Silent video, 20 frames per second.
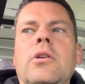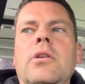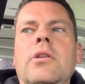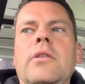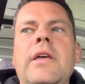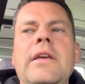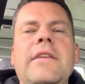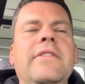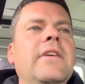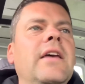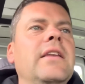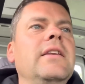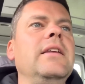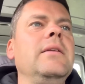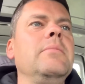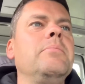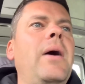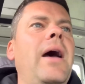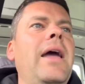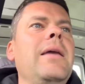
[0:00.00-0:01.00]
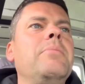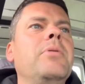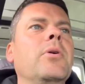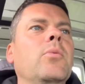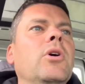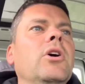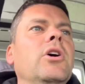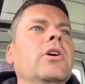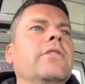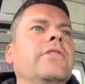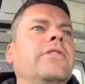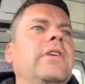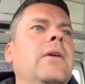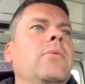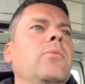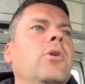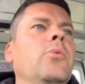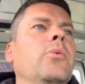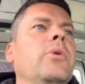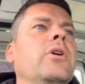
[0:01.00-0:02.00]
they send in paperwork saying
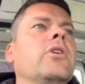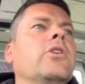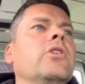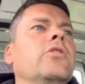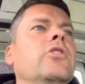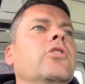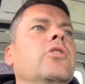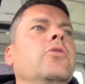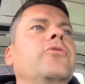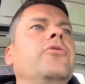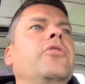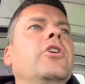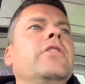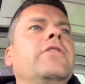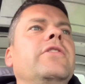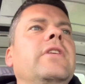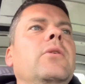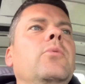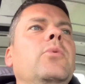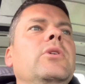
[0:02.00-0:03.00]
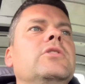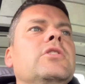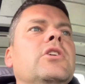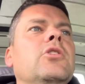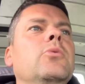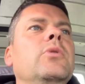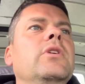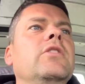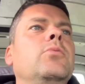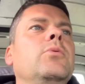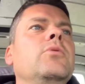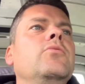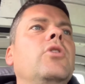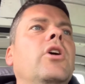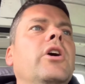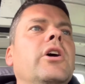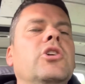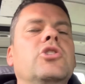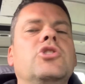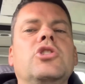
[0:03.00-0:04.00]
what we've got to do, first thing we do is we
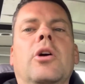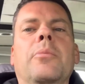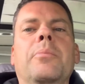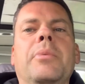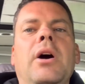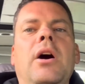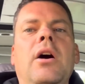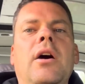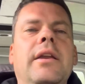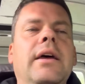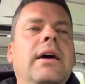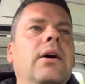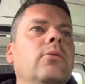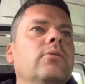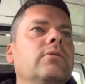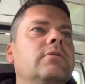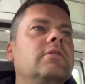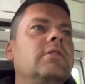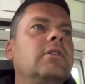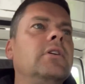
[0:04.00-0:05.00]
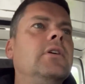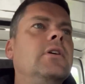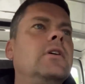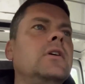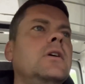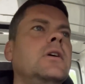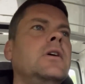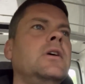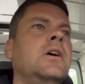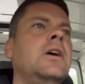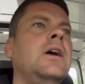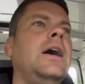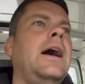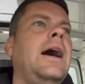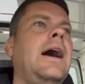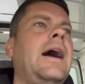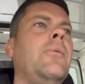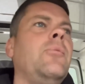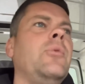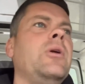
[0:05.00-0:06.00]
write a job card out,
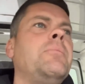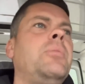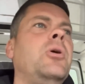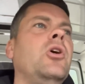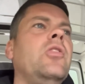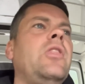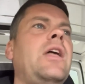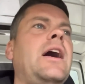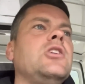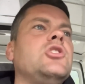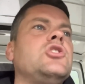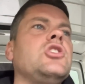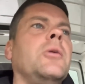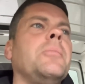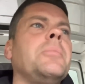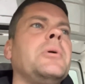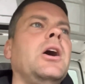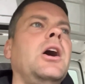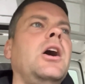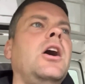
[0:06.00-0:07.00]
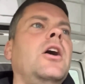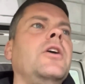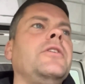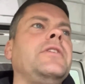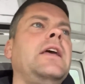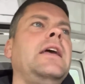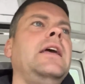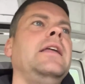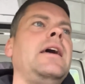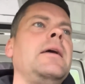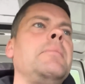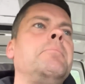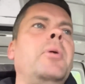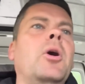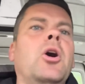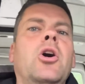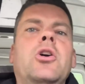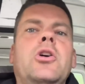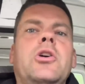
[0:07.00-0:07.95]
and we put that job card in a book